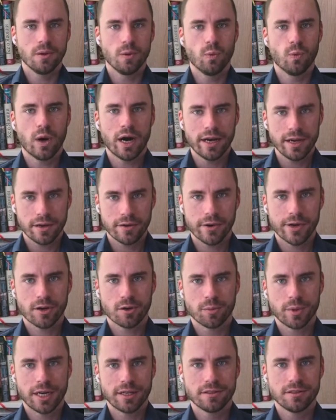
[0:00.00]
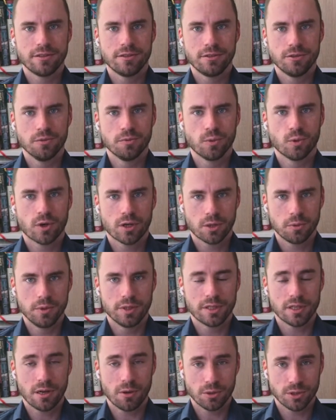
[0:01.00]
Why I recommend to work
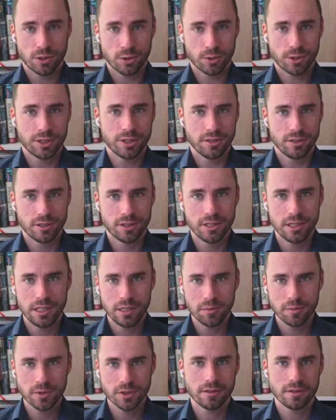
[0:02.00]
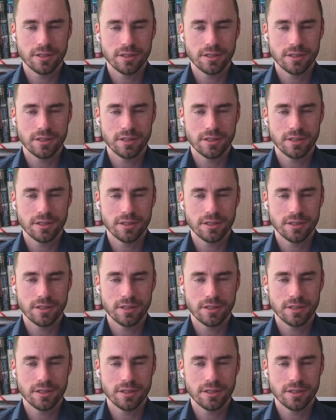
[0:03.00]
with outsourcing teams?